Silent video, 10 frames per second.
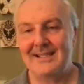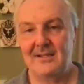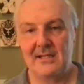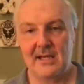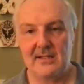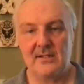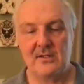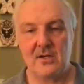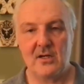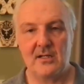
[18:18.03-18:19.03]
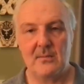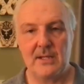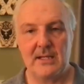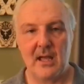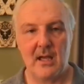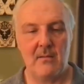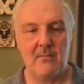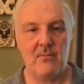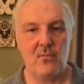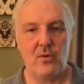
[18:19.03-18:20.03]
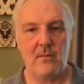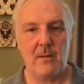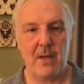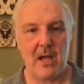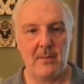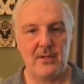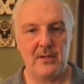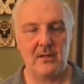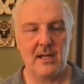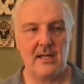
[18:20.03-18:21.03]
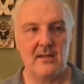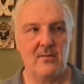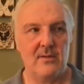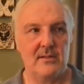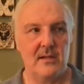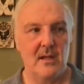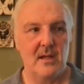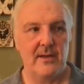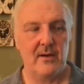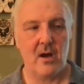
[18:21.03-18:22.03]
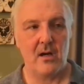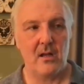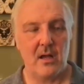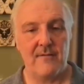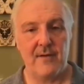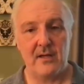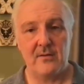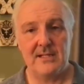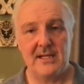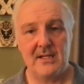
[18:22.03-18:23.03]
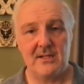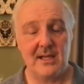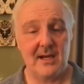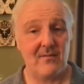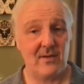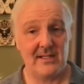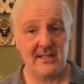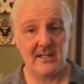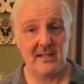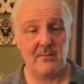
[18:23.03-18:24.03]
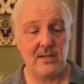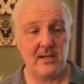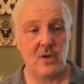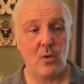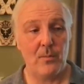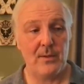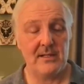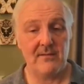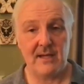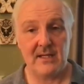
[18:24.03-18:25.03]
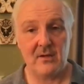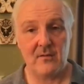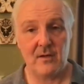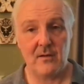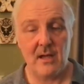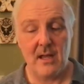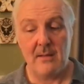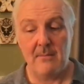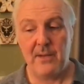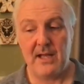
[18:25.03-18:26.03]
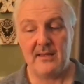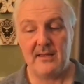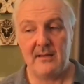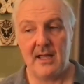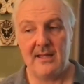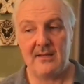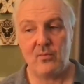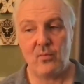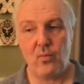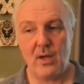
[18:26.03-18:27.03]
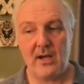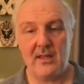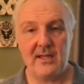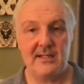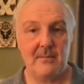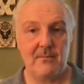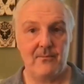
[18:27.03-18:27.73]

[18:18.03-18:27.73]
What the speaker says: just starting to become more popular. And there are a lot of volume stages that have recently been opened in Vancouver. But I think one of the things that